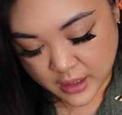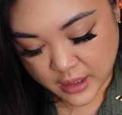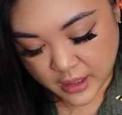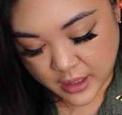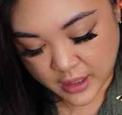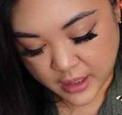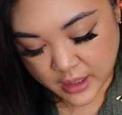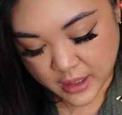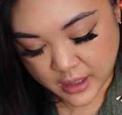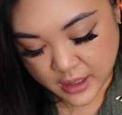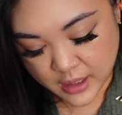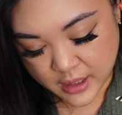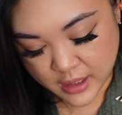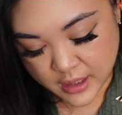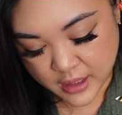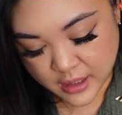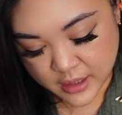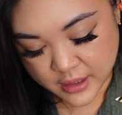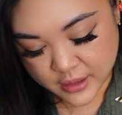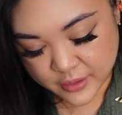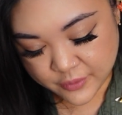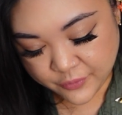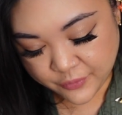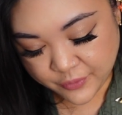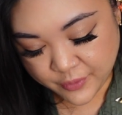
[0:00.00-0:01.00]

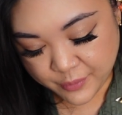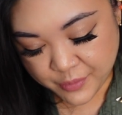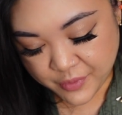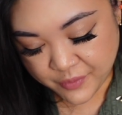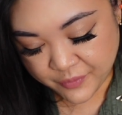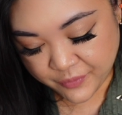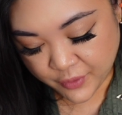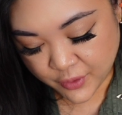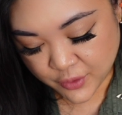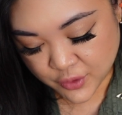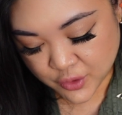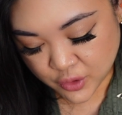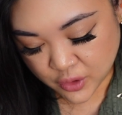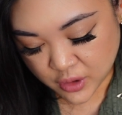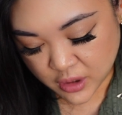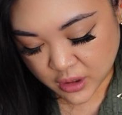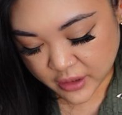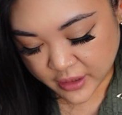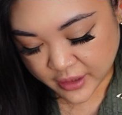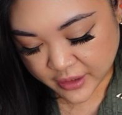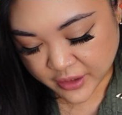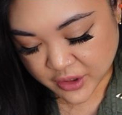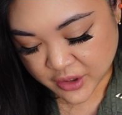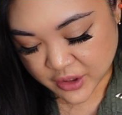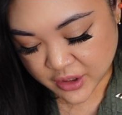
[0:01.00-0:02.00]
And from the Virgil
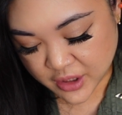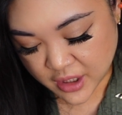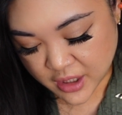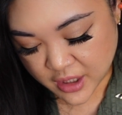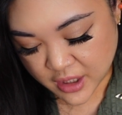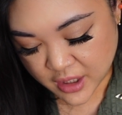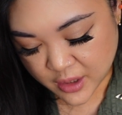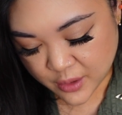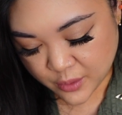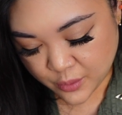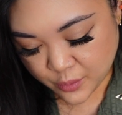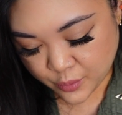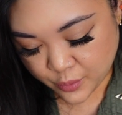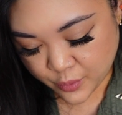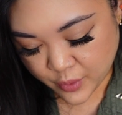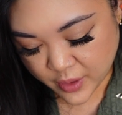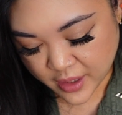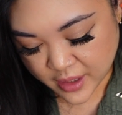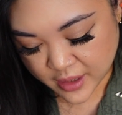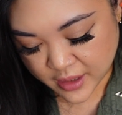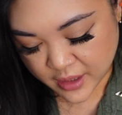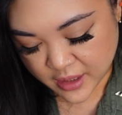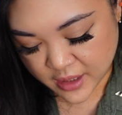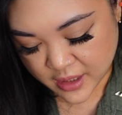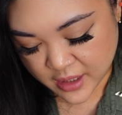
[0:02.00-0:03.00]
collection,
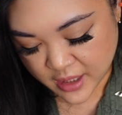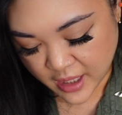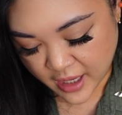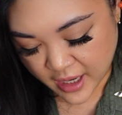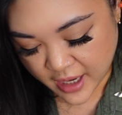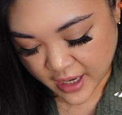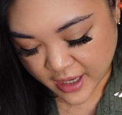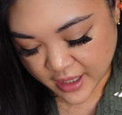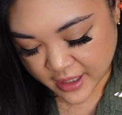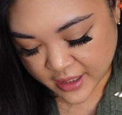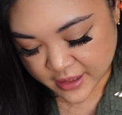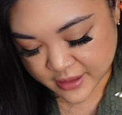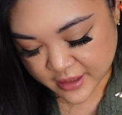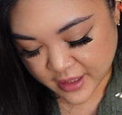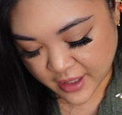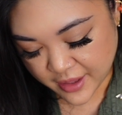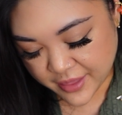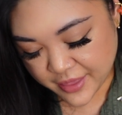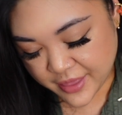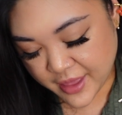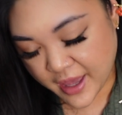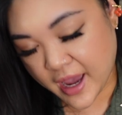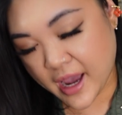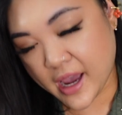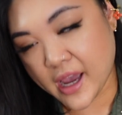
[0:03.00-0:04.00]
when he had
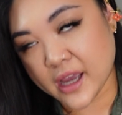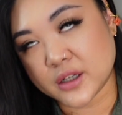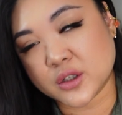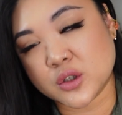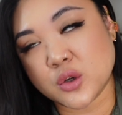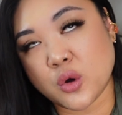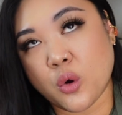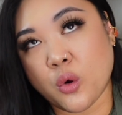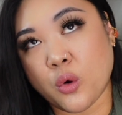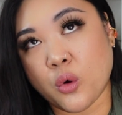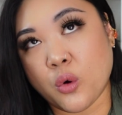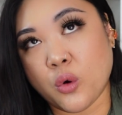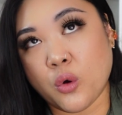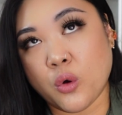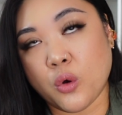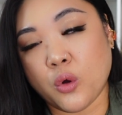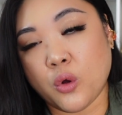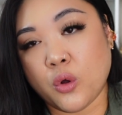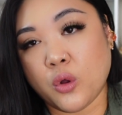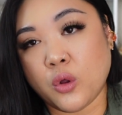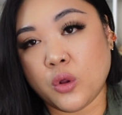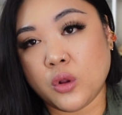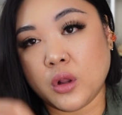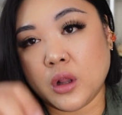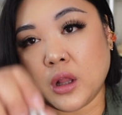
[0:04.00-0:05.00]
that
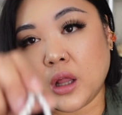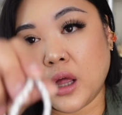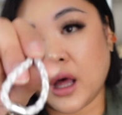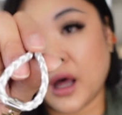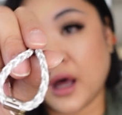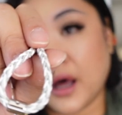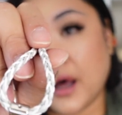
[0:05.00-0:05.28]
whole